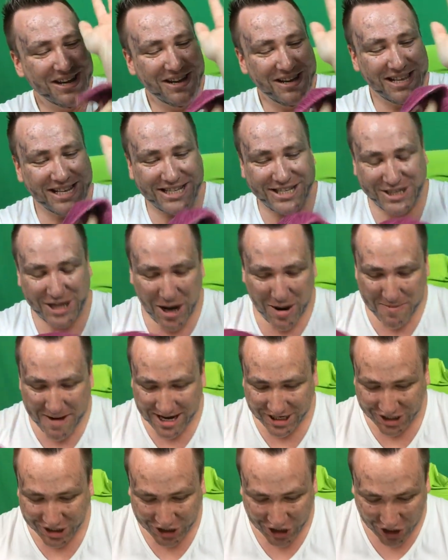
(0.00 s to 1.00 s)
There's so
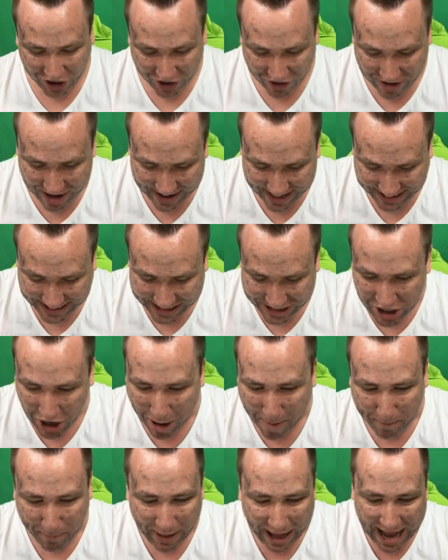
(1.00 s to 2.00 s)
much sugar in it. This is
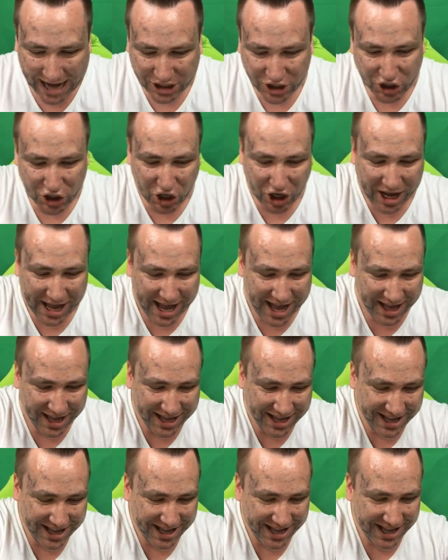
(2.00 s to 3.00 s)
not black sugar.
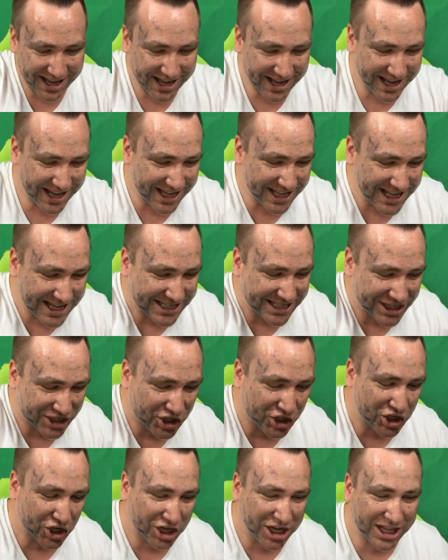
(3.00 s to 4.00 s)
This is
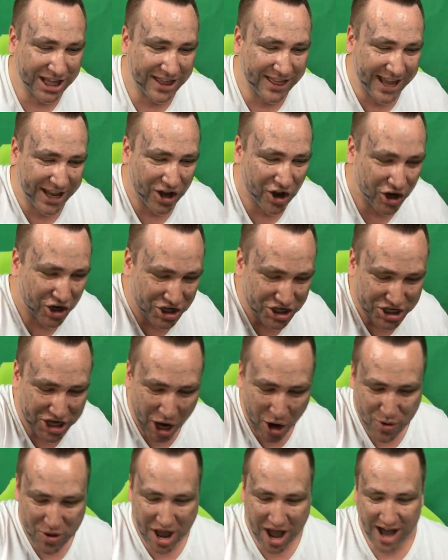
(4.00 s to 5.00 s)
sugar that they got on
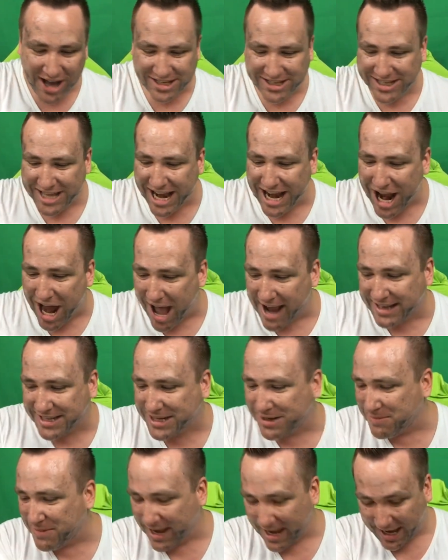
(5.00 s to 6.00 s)
donuts. They lied
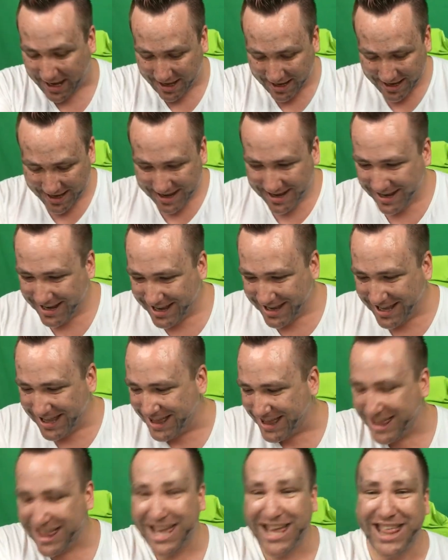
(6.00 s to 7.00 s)
to me.
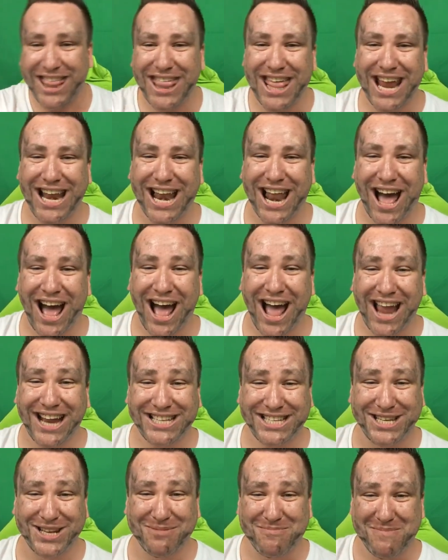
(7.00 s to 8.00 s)
They lied
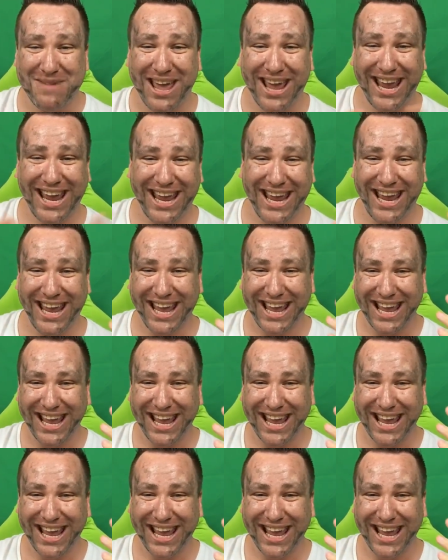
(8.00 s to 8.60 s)
to me.